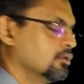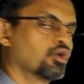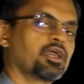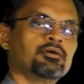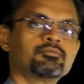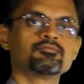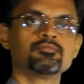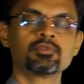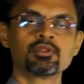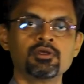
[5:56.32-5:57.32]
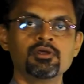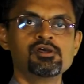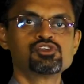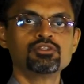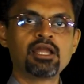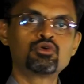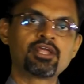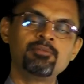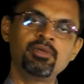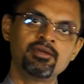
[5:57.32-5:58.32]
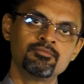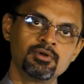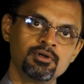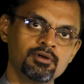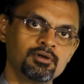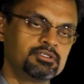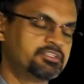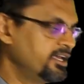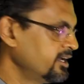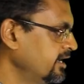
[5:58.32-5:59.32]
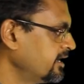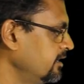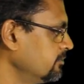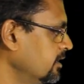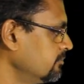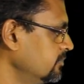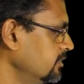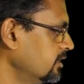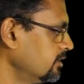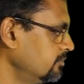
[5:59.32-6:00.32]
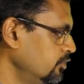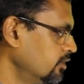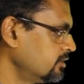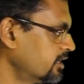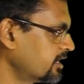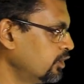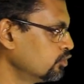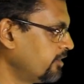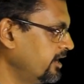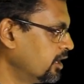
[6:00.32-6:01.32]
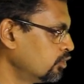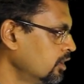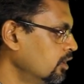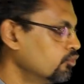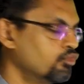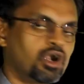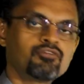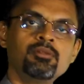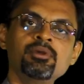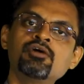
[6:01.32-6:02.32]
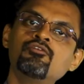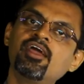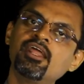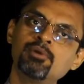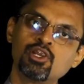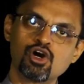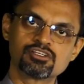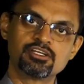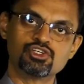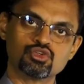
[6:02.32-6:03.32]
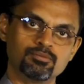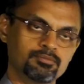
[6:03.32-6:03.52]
Okay. So now tell me, think and tell, try to find out what will be the variable cost ratio.